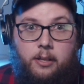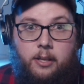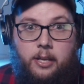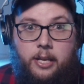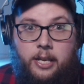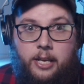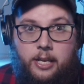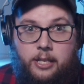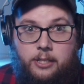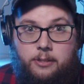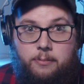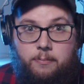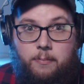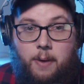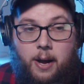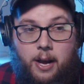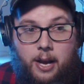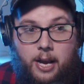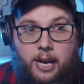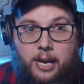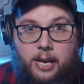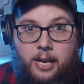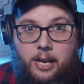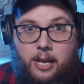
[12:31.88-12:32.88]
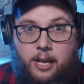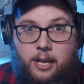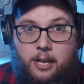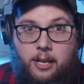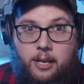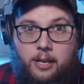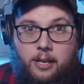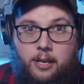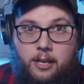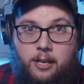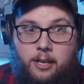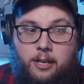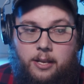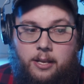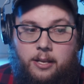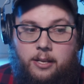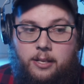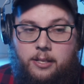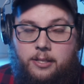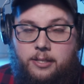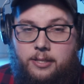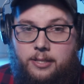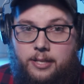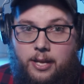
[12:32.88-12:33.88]
is my
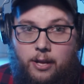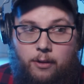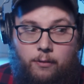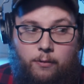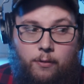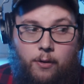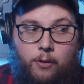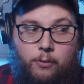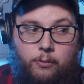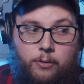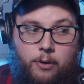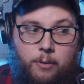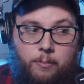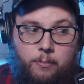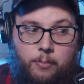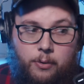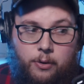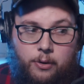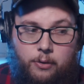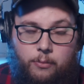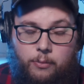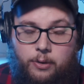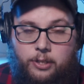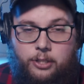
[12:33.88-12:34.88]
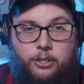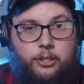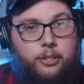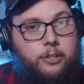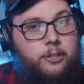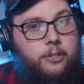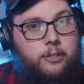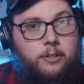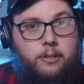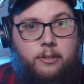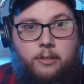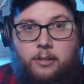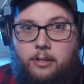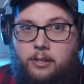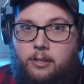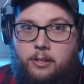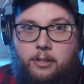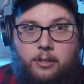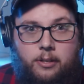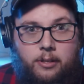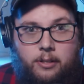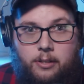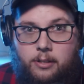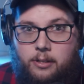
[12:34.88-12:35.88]
cell phone number which is
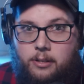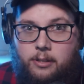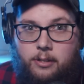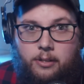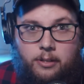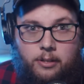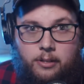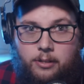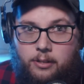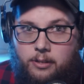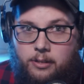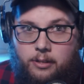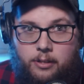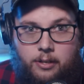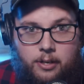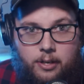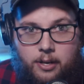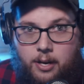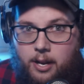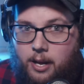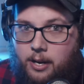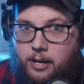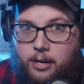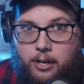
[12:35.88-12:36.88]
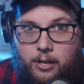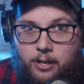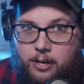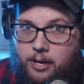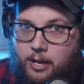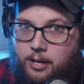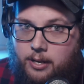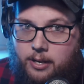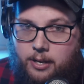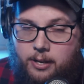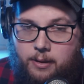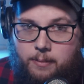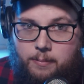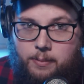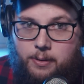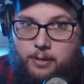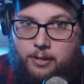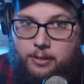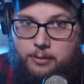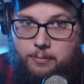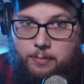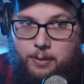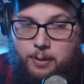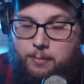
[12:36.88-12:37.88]
not a good idea
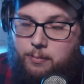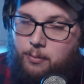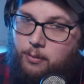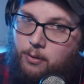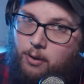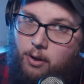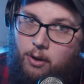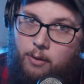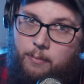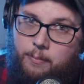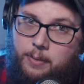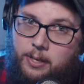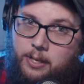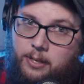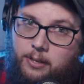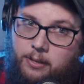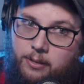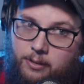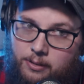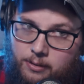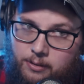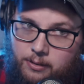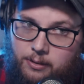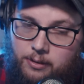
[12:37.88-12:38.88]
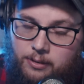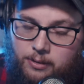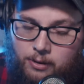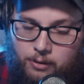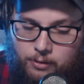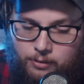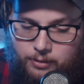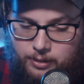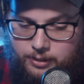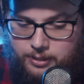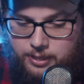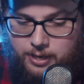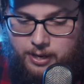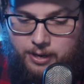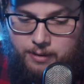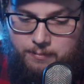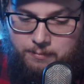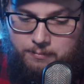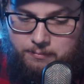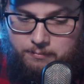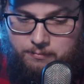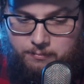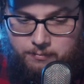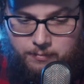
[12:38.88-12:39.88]
because people call me all the time,
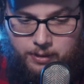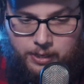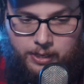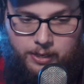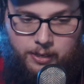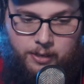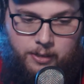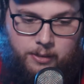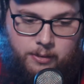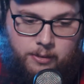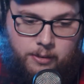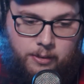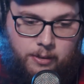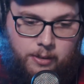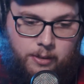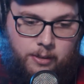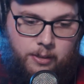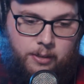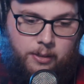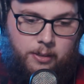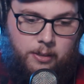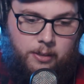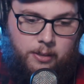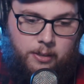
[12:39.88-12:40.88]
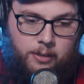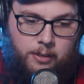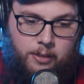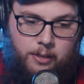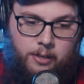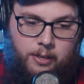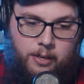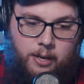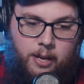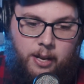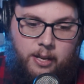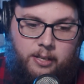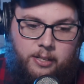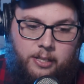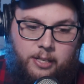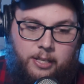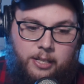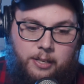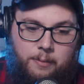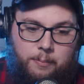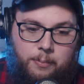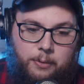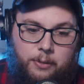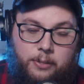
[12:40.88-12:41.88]
and
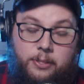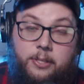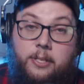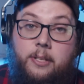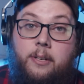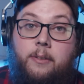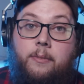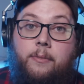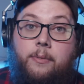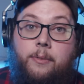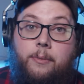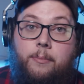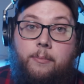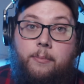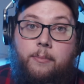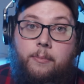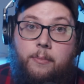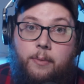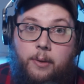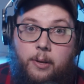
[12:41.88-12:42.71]
90% of them